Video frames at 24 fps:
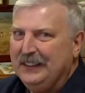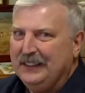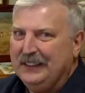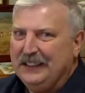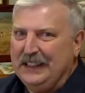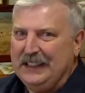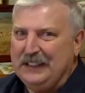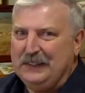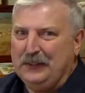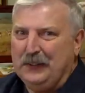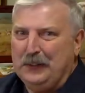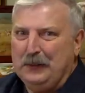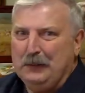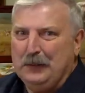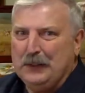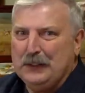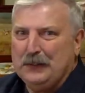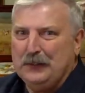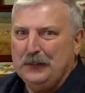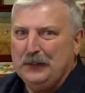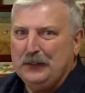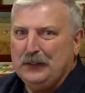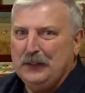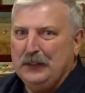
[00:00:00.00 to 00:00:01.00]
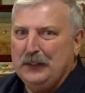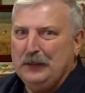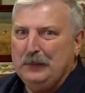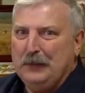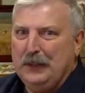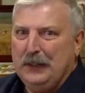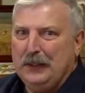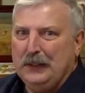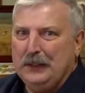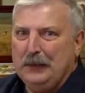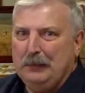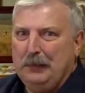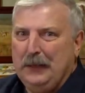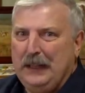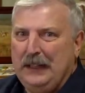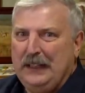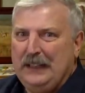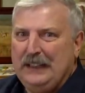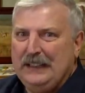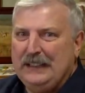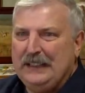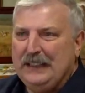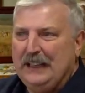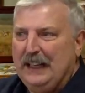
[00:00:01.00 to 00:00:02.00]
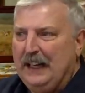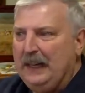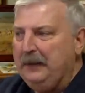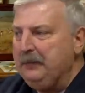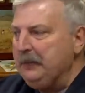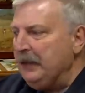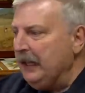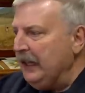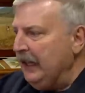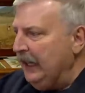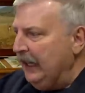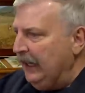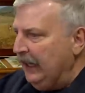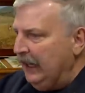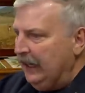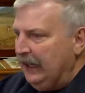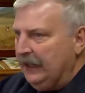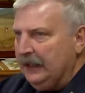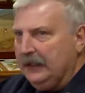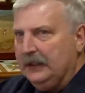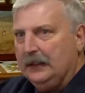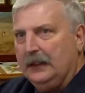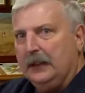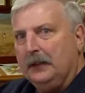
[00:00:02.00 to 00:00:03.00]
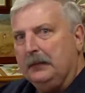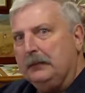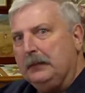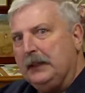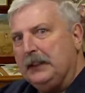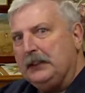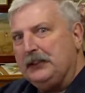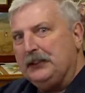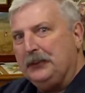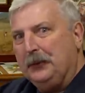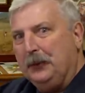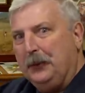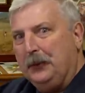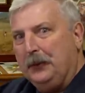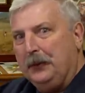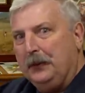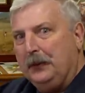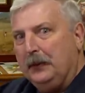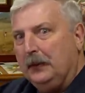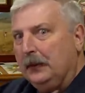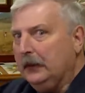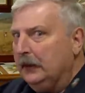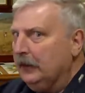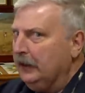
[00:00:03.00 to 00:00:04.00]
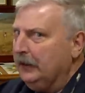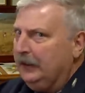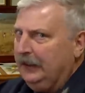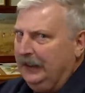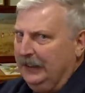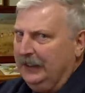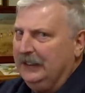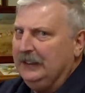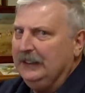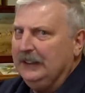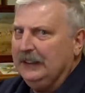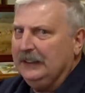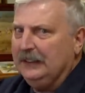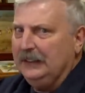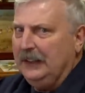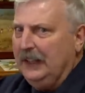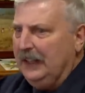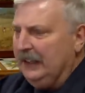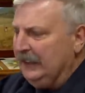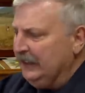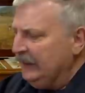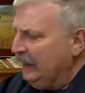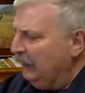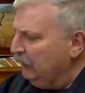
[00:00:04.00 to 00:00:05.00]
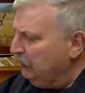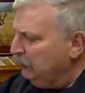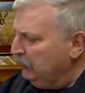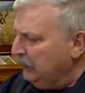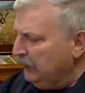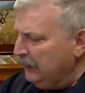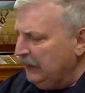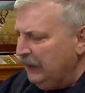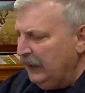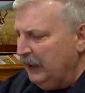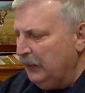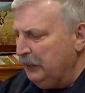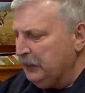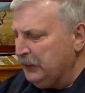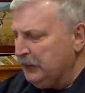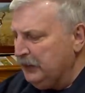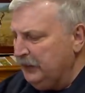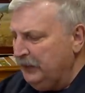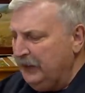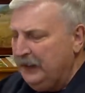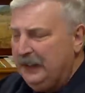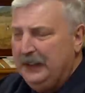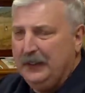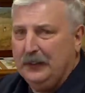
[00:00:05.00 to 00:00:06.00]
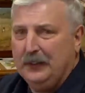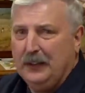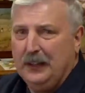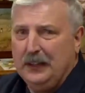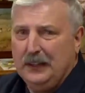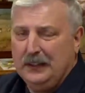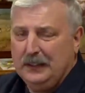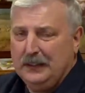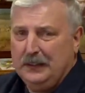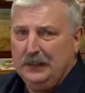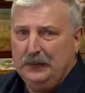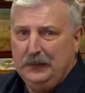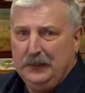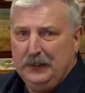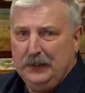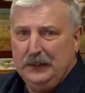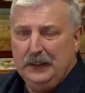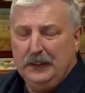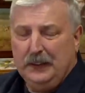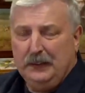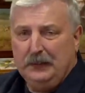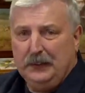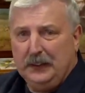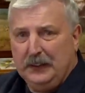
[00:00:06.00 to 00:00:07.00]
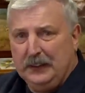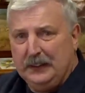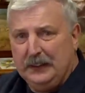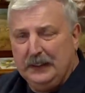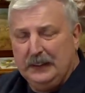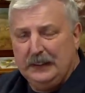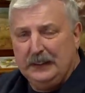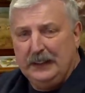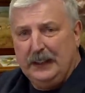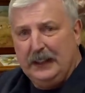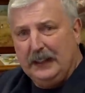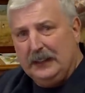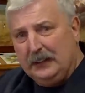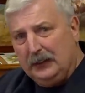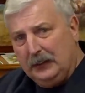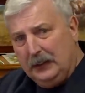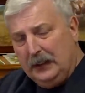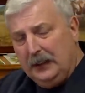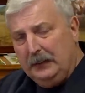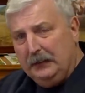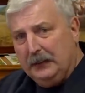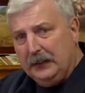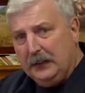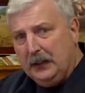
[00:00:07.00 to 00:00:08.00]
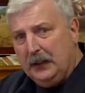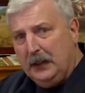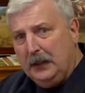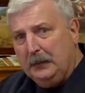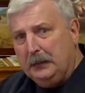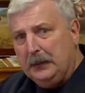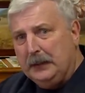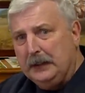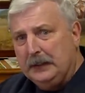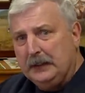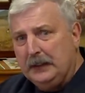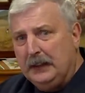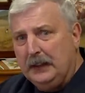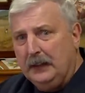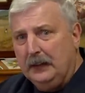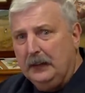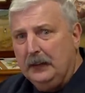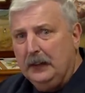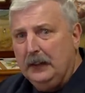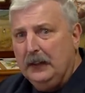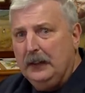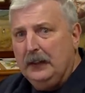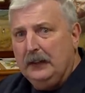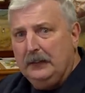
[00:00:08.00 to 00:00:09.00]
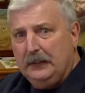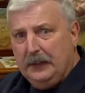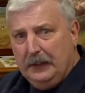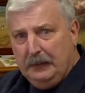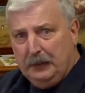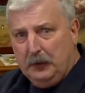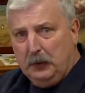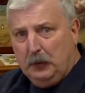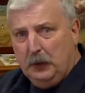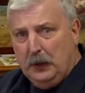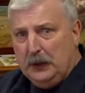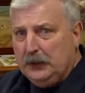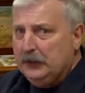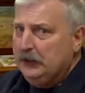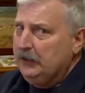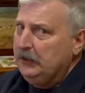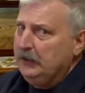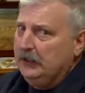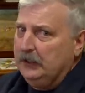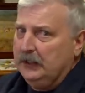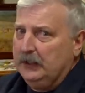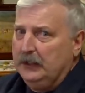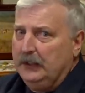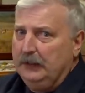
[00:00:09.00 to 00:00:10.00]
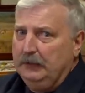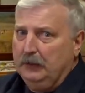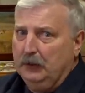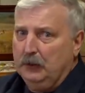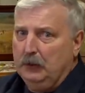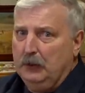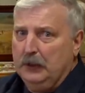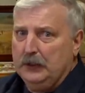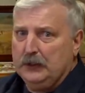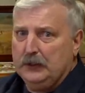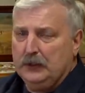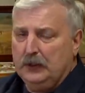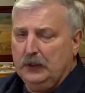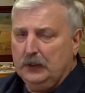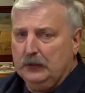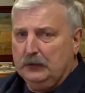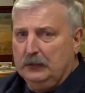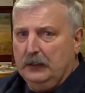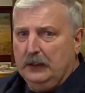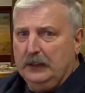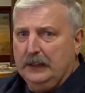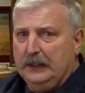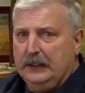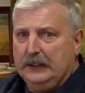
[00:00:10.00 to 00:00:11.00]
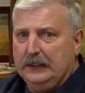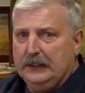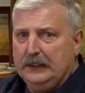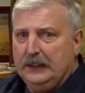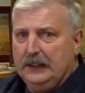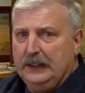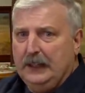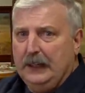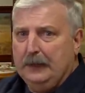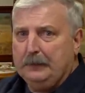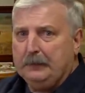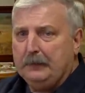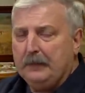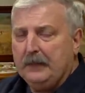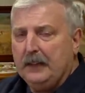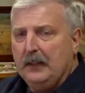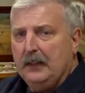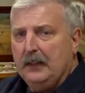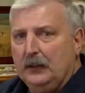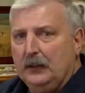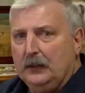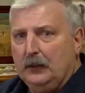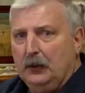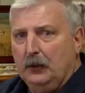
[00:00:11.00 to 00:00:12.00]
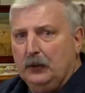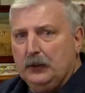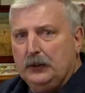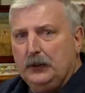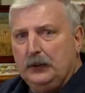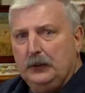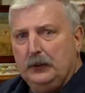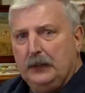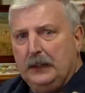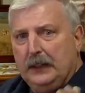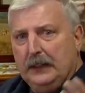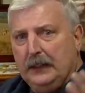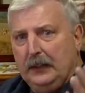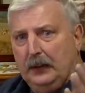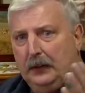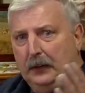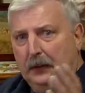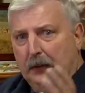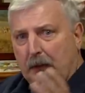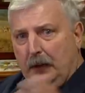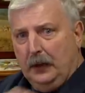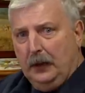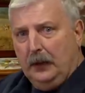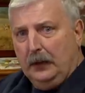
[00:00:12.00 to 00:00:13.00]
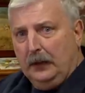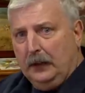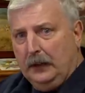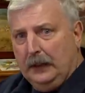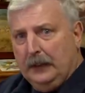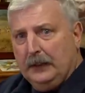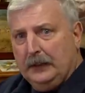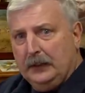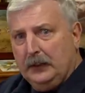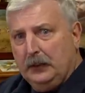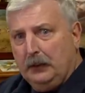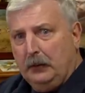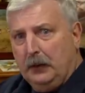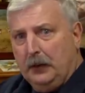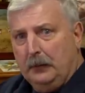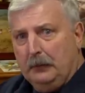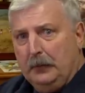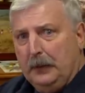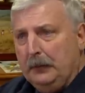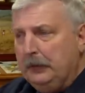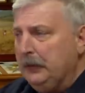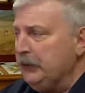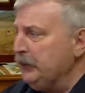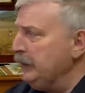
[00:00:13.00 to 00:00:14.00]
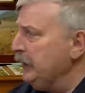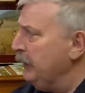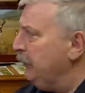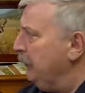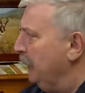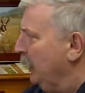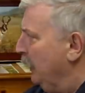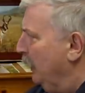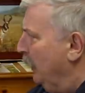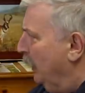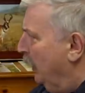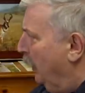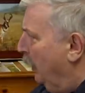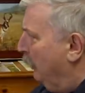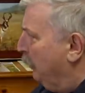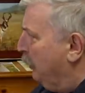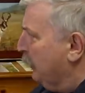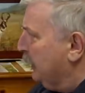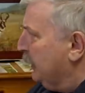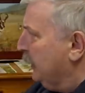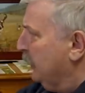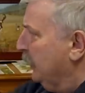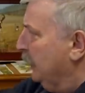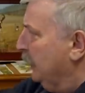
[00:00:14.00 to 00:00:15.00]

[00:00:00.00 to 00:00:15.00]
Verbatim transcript: Thanks very much for joining me on the painting today, and uh, make sure you click like. That really helps the video, guys, if you, if you click like or leave a comment there. If you have a question, just leave a question. I'll try to get to that. Those of you that are uh, into our membership, I'll put